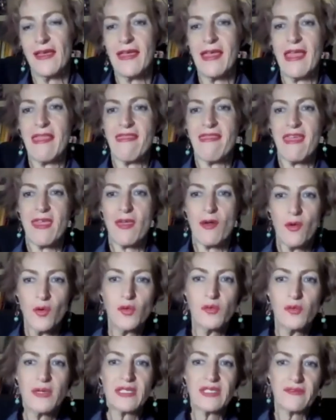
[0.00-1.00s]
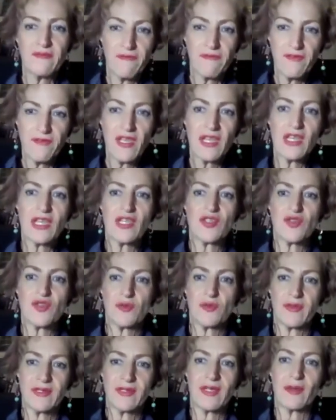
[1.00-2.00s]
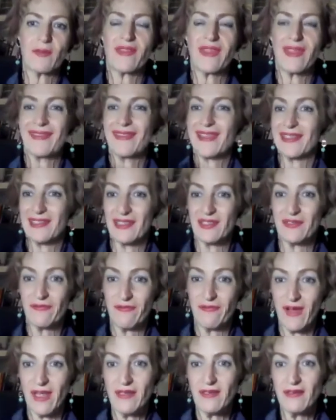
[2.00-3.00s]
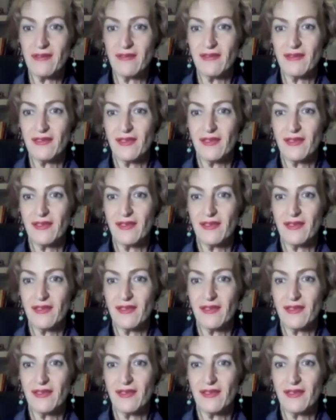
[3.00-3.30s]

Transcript: and they always finish with something that is fun,